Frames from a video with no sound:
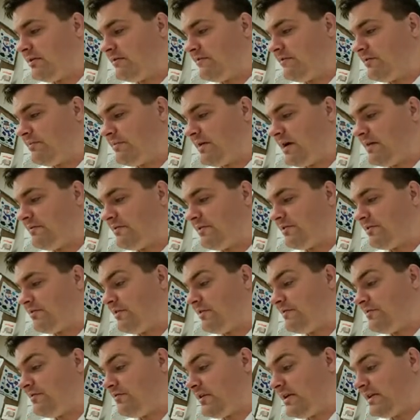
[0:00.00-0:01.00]
for pi over
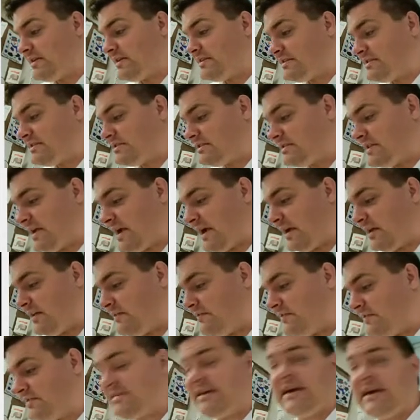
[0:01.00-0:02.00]
3. If the radius is
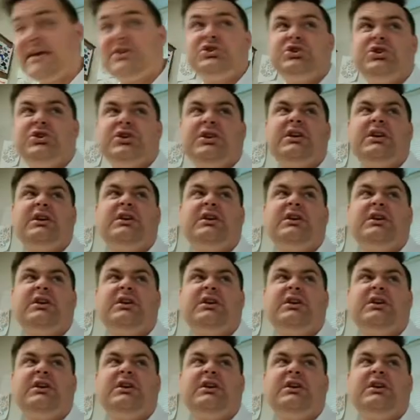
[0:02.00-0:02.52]
negative, it's actually